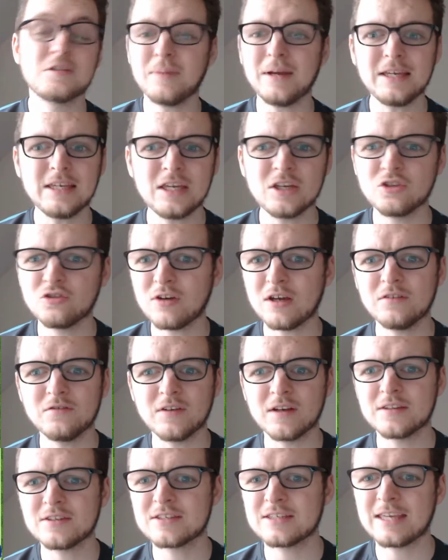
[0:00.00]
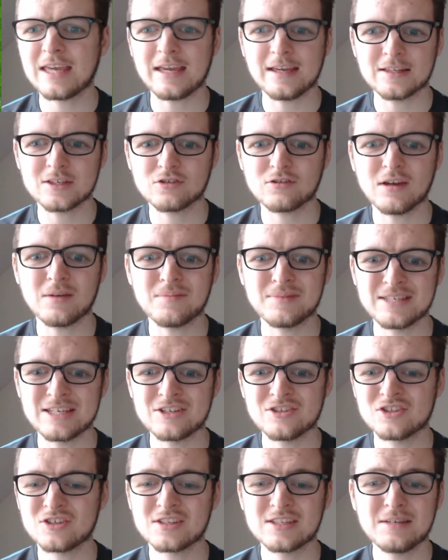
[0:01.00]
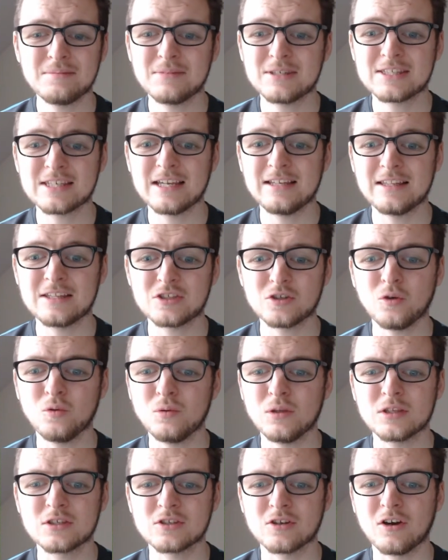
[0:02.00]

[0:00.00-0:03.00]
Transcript: and De Bruyne for chances created in the Premier League.